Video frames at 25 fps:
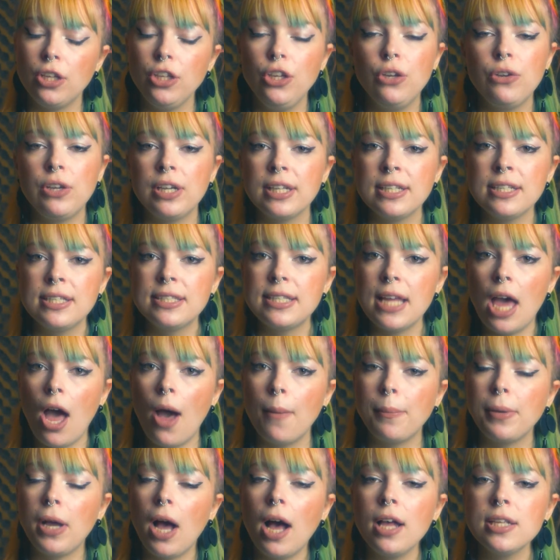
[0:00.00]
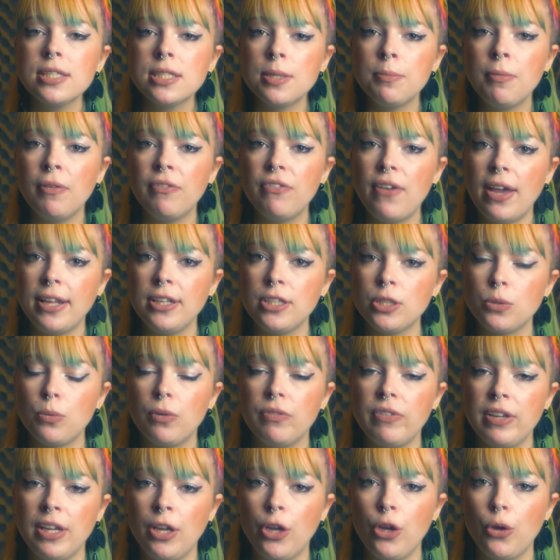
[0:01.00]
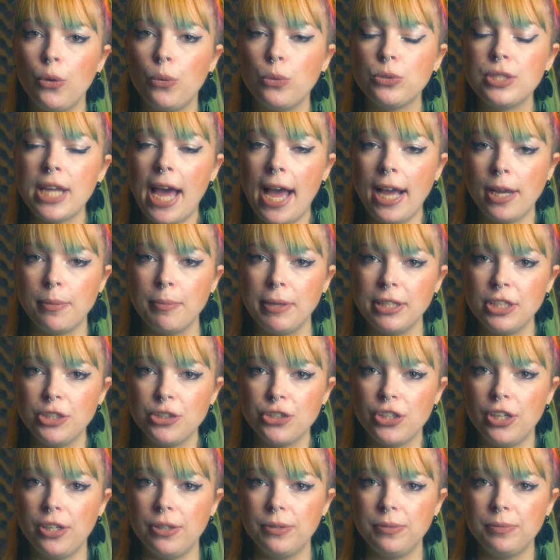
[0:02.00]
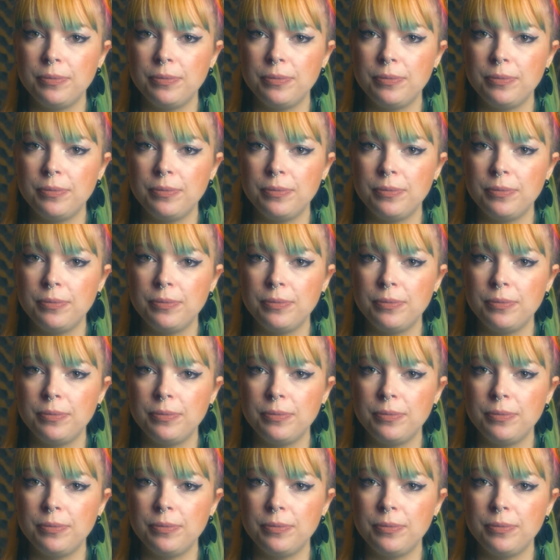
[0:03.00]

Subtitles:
you can set up custom events within Google Tag Manager.